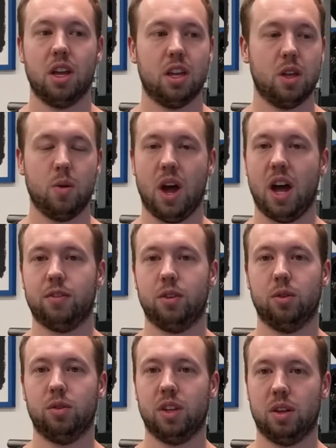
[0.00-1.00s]
you have
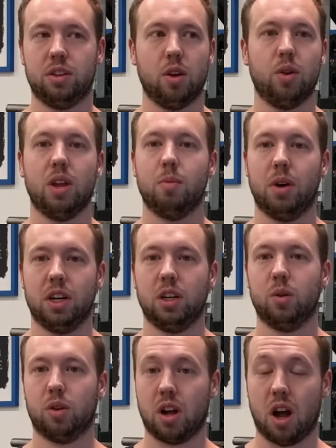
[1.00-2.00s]
to donate money
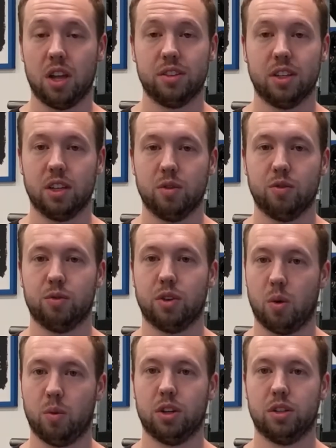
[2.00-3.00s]
to a cause that you
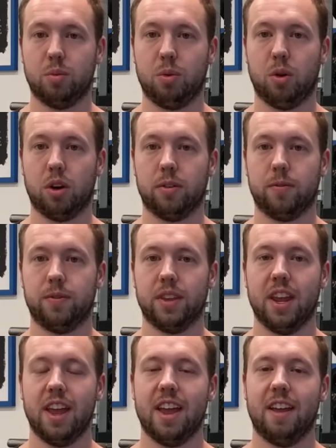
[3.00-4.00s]
don't want to support.
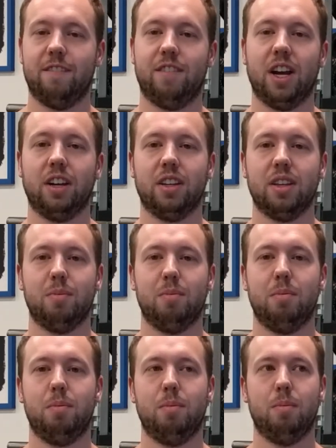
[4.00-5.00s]
And finally,
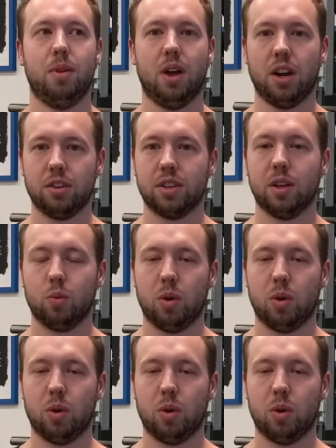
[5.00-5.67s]
understand